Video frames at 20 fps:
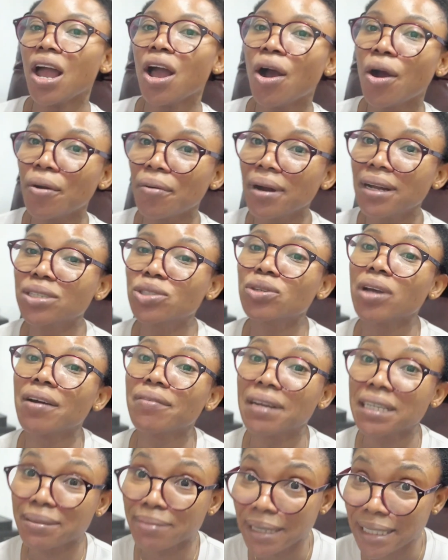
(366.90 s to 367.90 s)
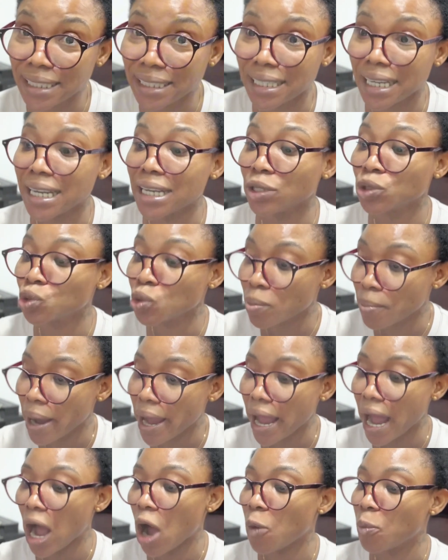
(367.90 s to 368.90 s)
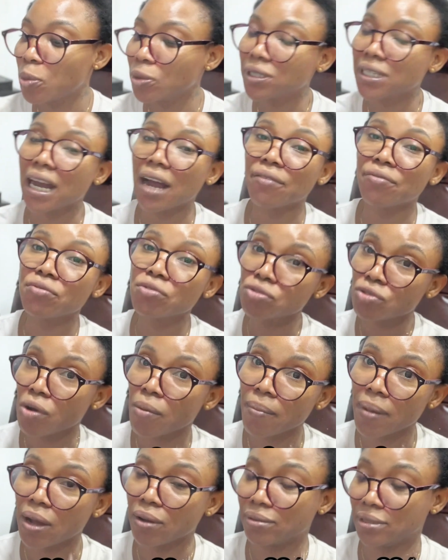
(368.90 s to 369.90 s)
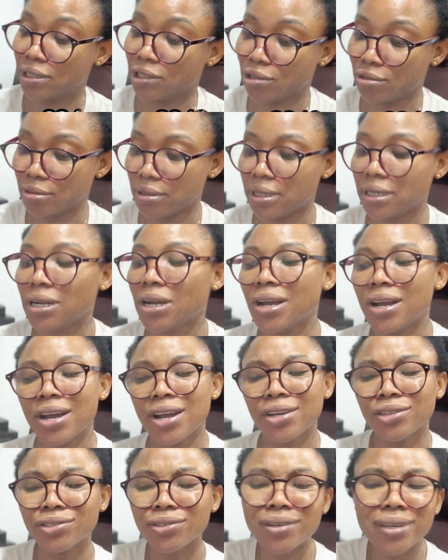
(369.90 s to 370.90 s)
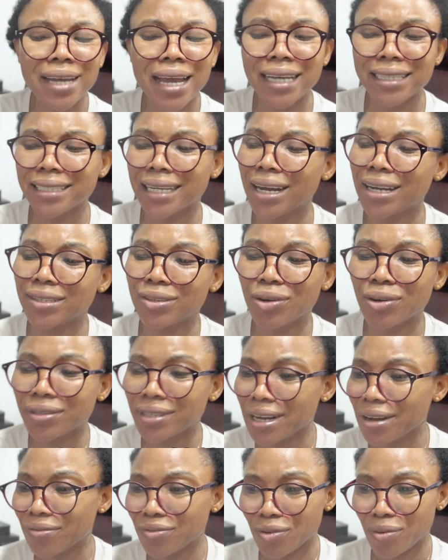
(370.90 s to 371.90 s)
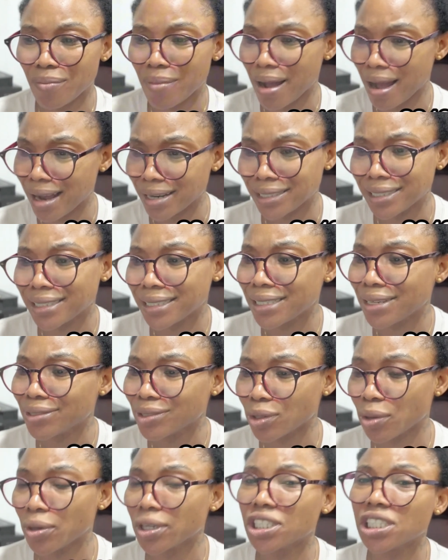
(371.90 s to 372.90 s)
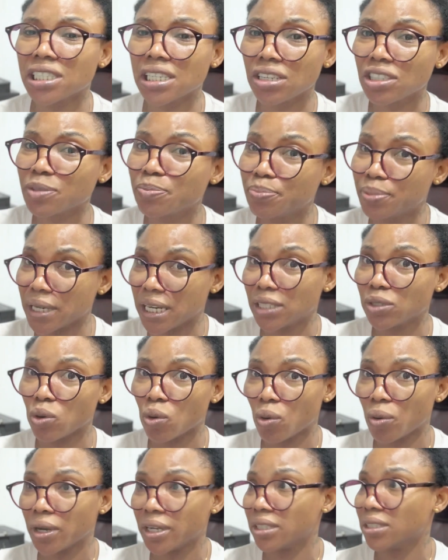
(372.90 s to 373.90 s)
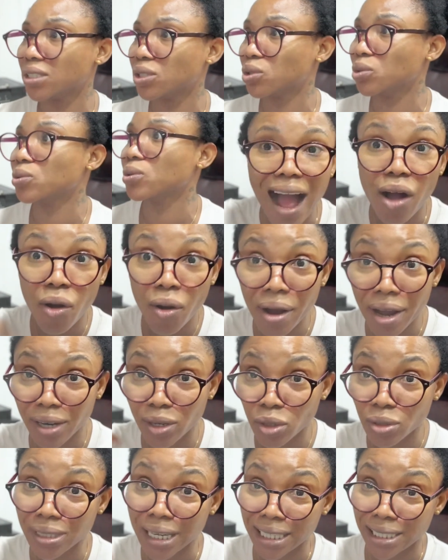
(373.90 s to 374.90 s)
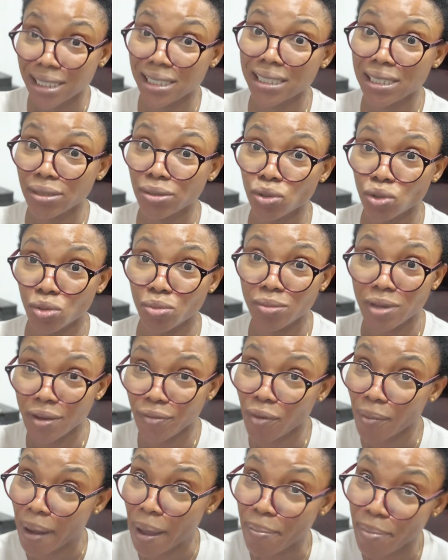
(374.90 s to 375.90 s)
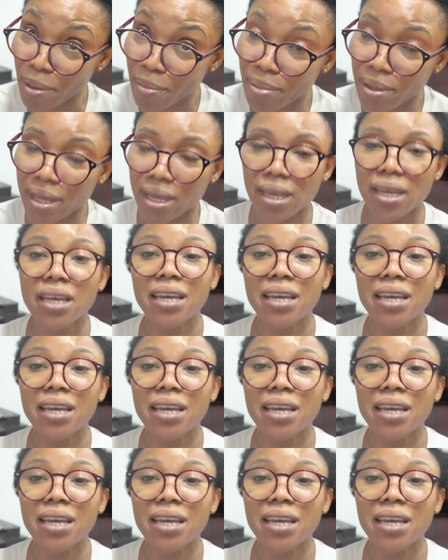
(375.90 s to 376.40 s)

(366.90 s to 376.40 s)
Alright, so I've explained it again. Dupe, I'll put her phone number on the screen so you guys can order from her. She sells oil. She sells beard oils too. Oil that she sells to me and for my baby.